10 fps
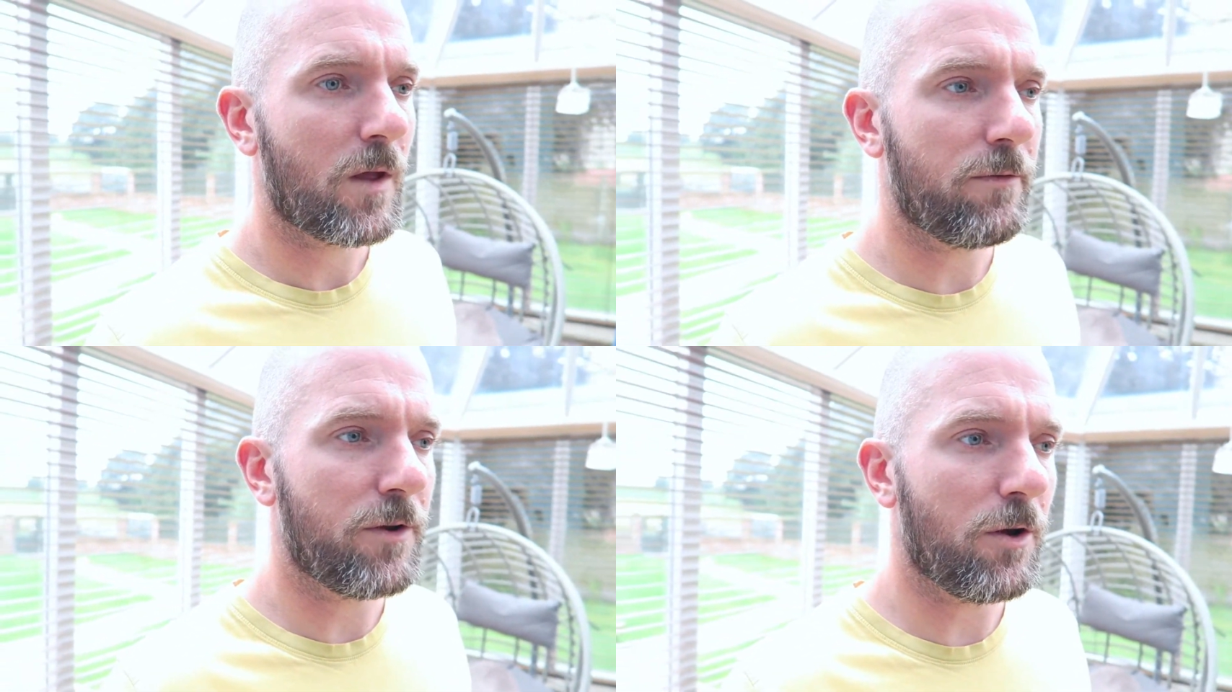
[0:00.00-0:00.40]

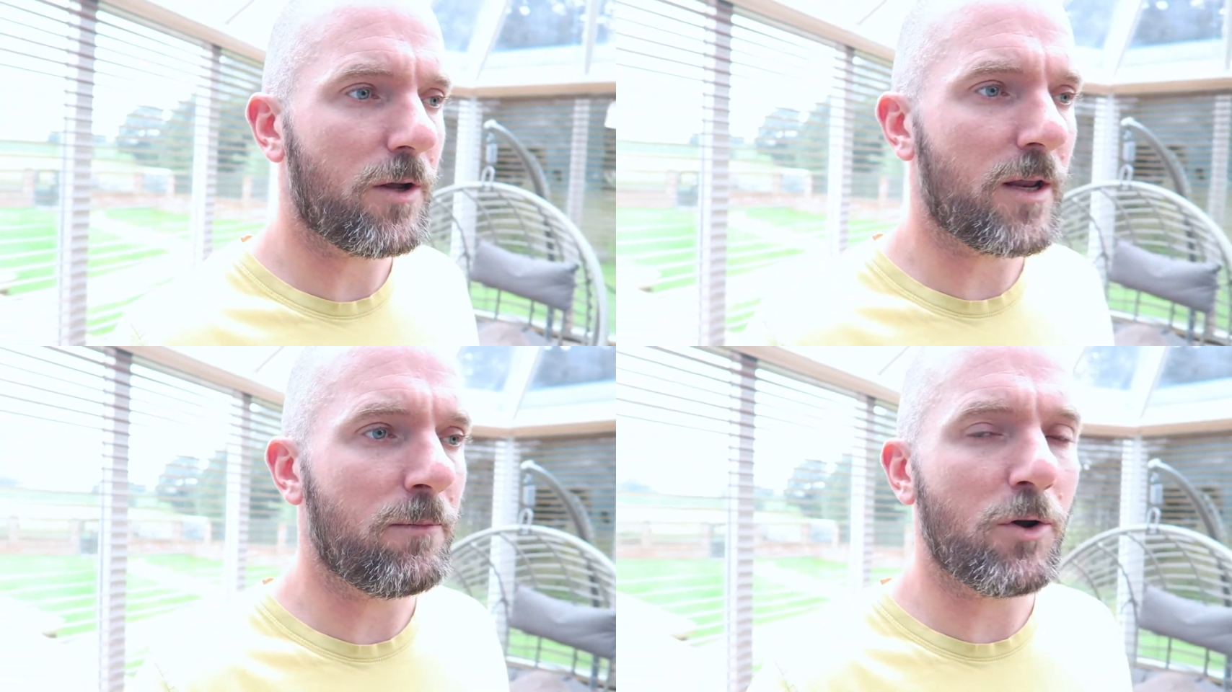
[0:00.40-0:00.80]
If you don't
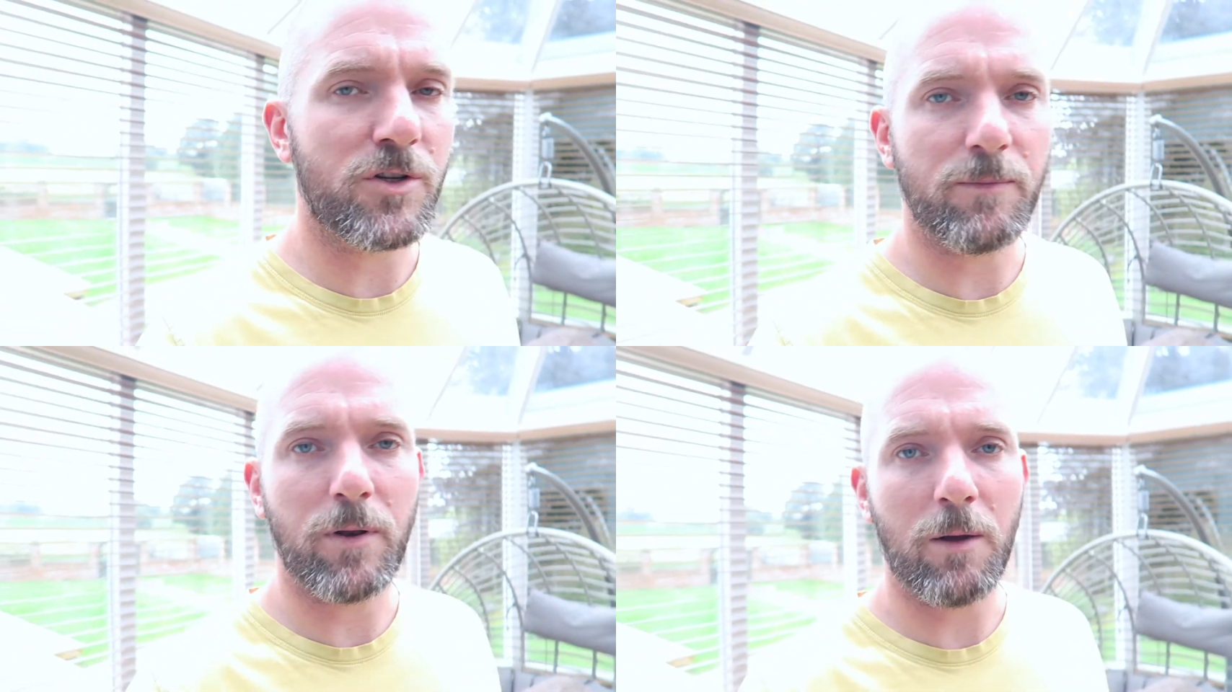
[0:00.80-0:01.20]
need an
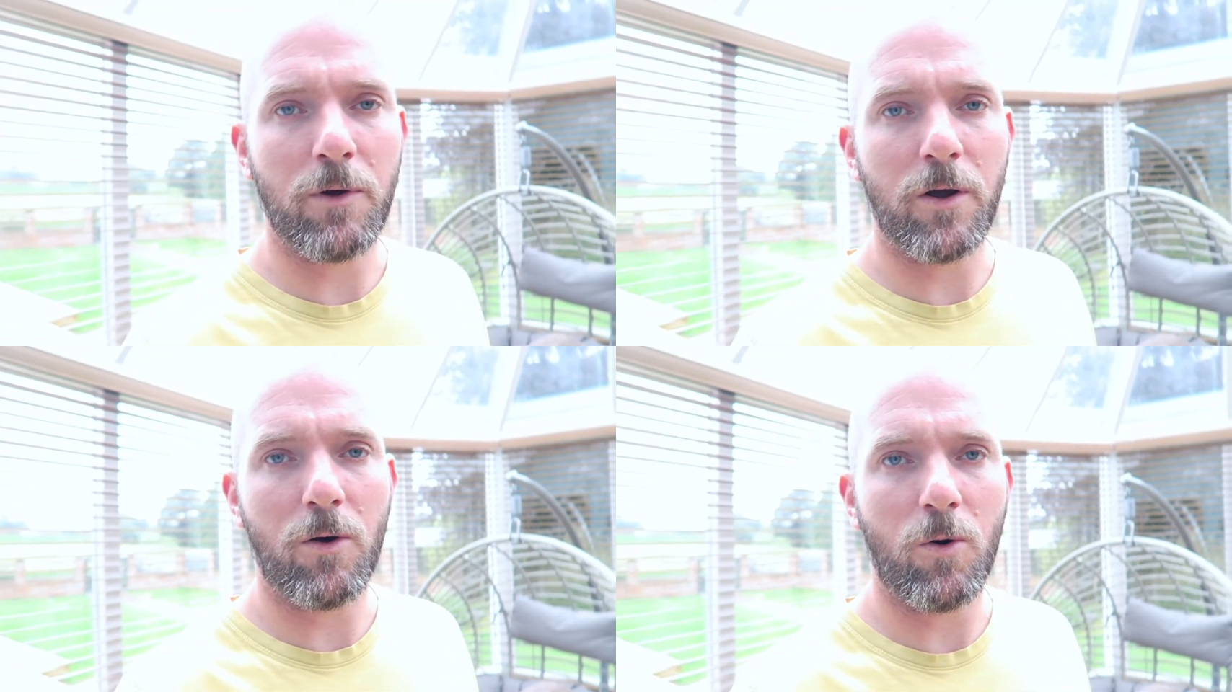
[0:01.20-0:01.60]
emergency
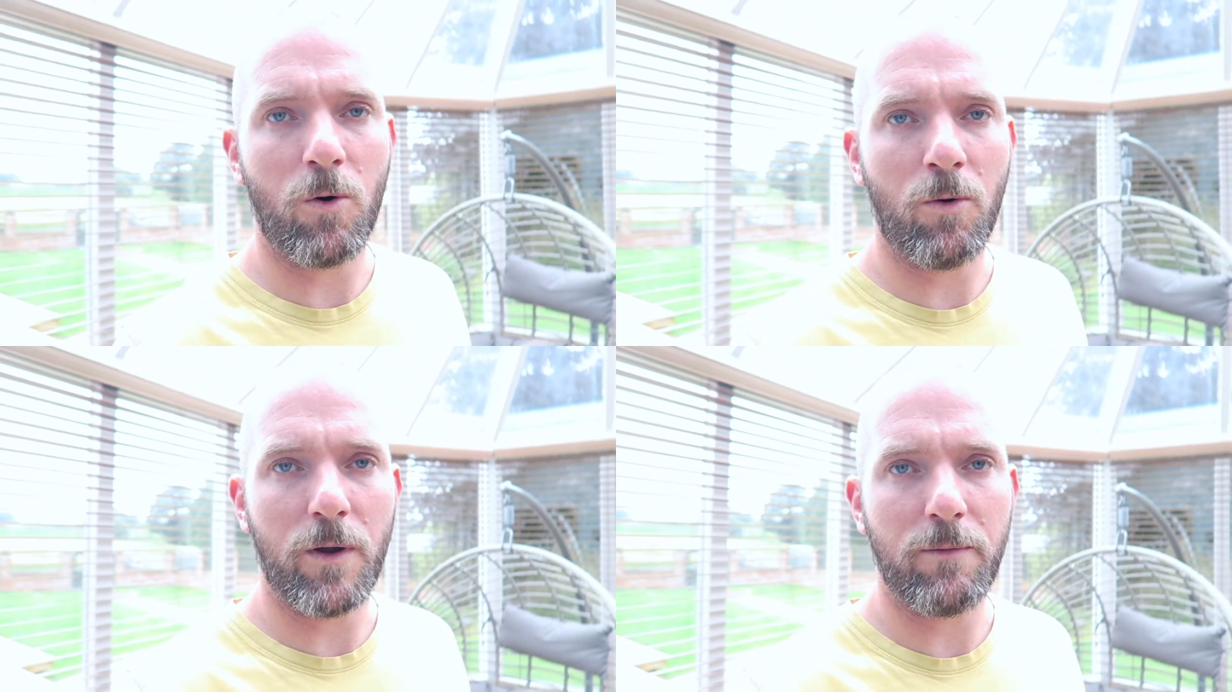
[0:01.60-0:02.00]
plumber
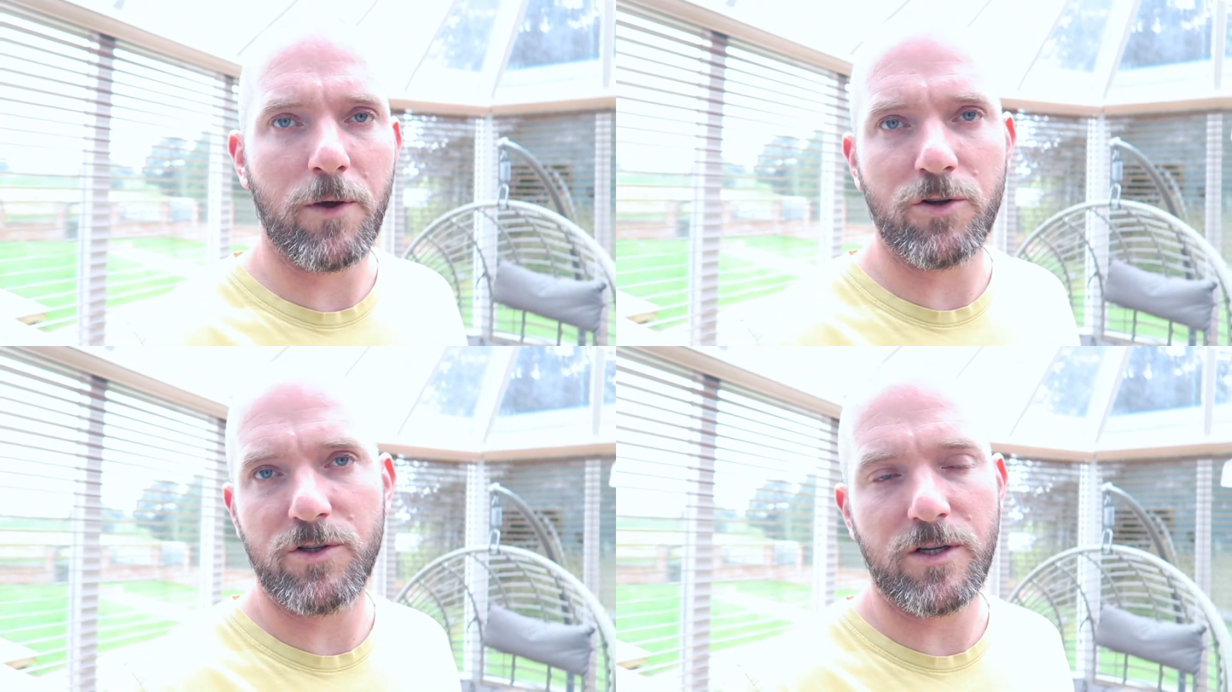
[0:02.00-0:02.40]
or
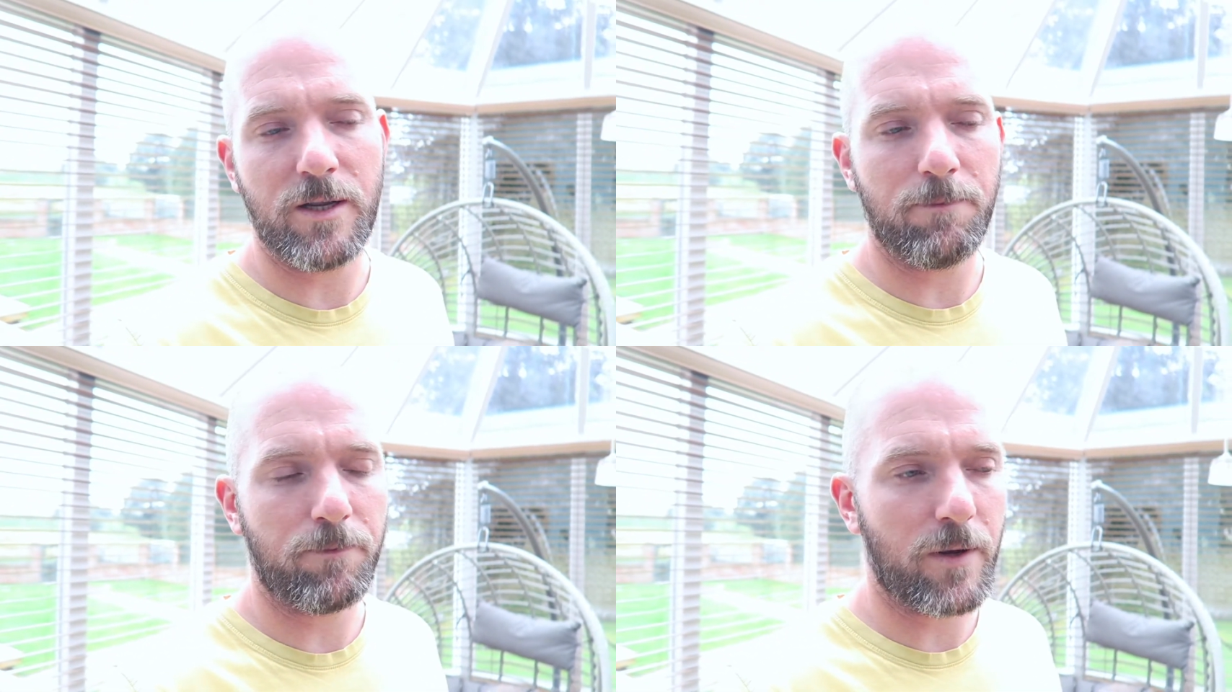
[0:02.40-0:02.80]

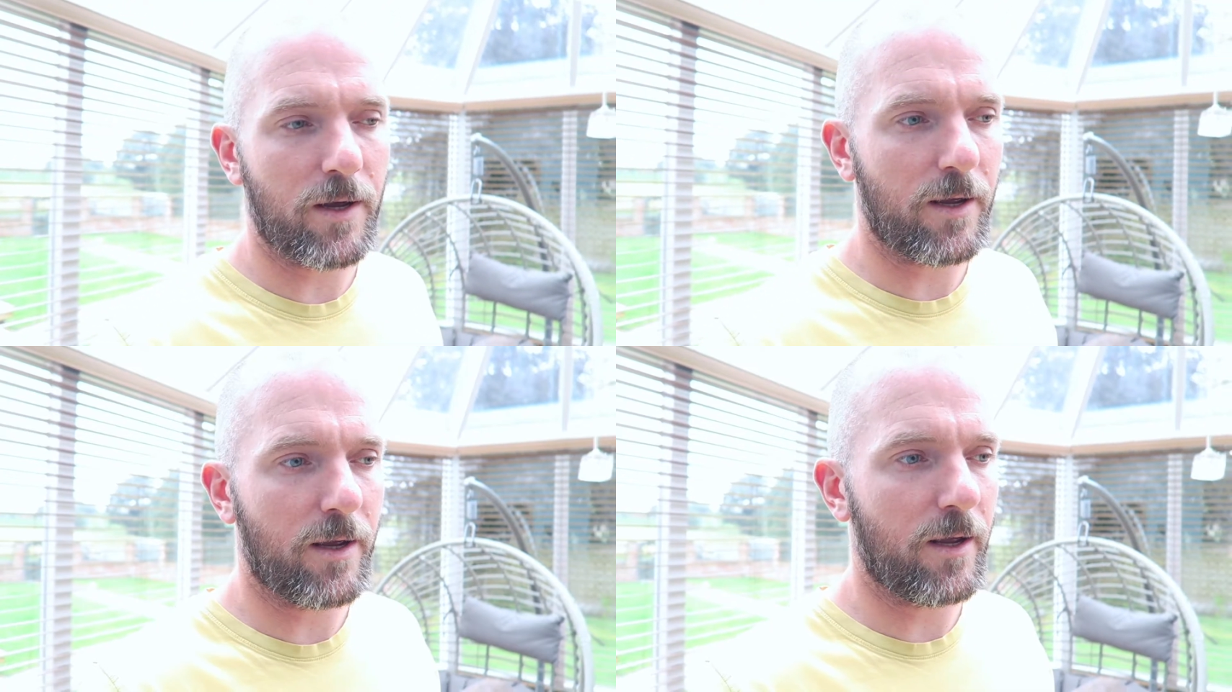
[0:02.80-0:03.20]
emergency
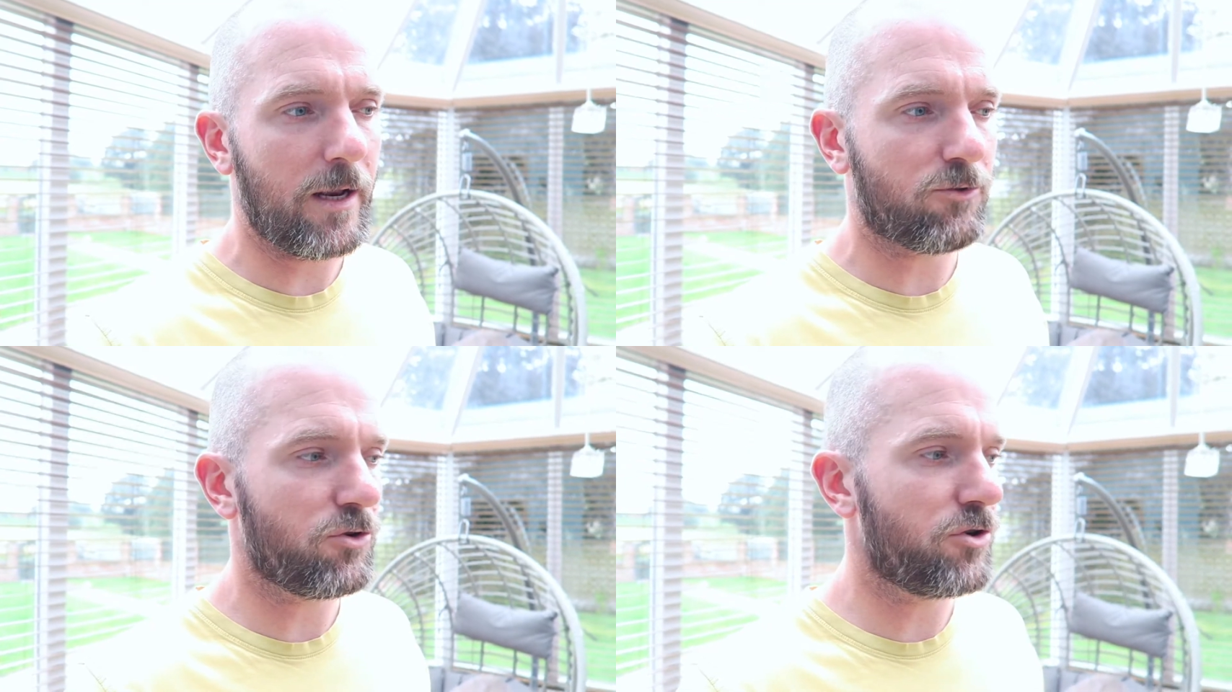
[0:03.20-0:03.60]

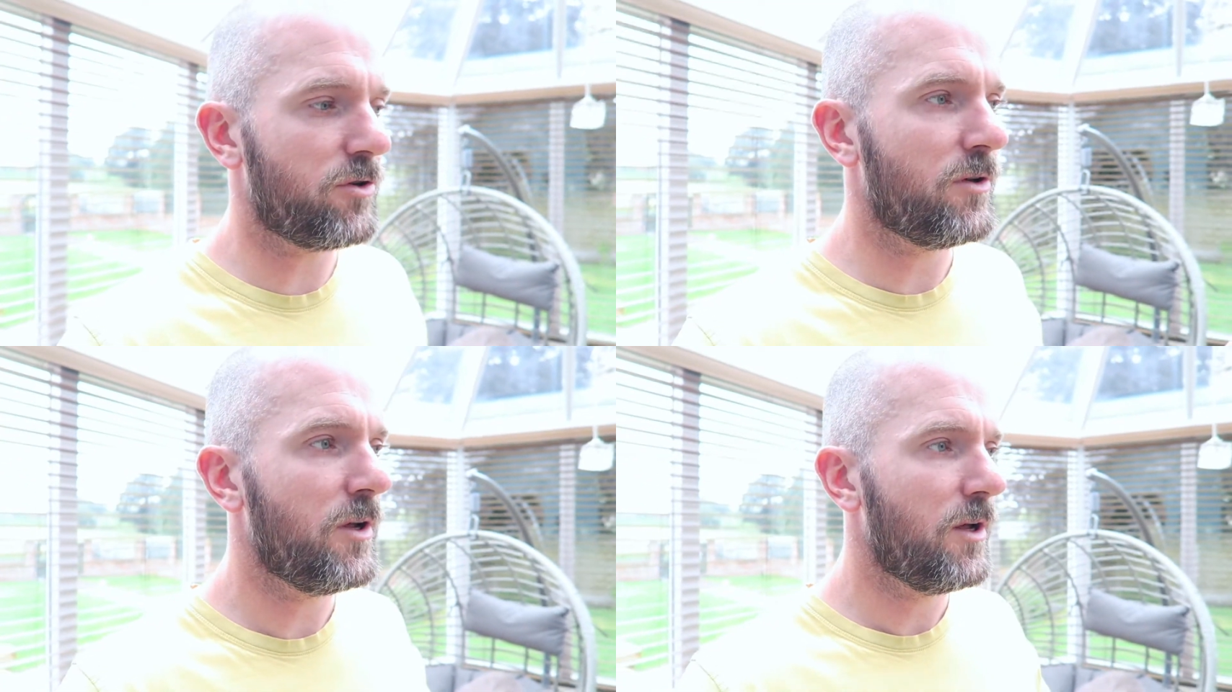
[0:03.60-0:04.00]

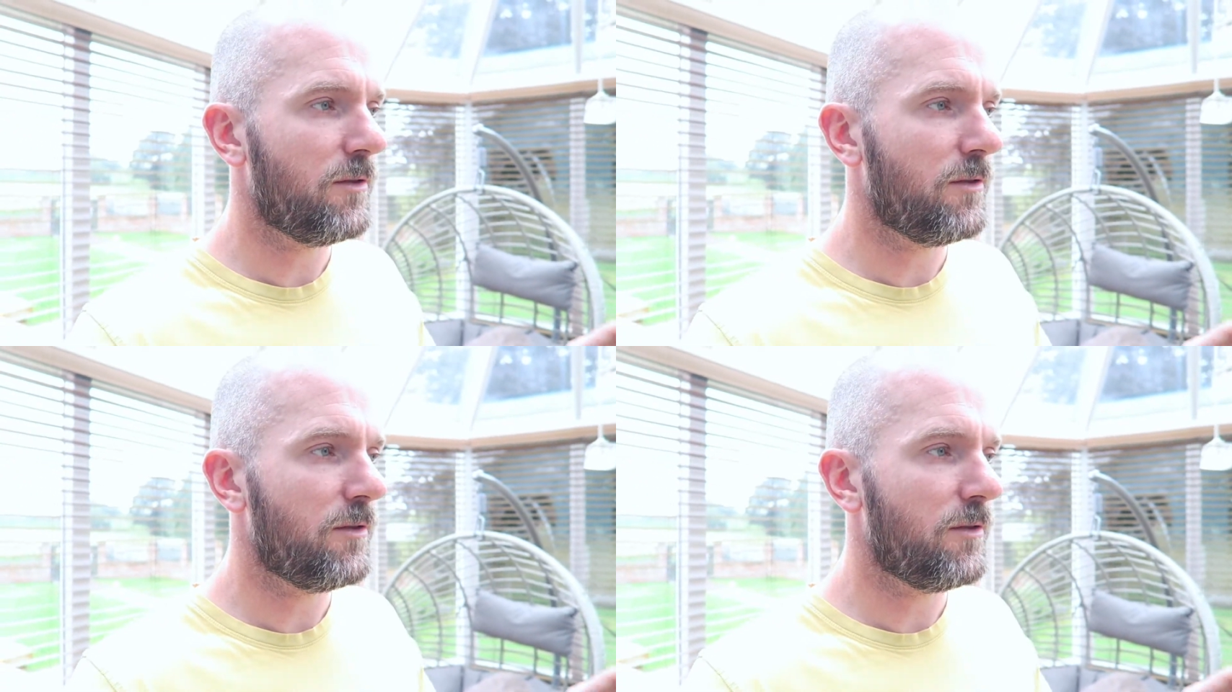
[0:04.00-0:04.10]
electrician,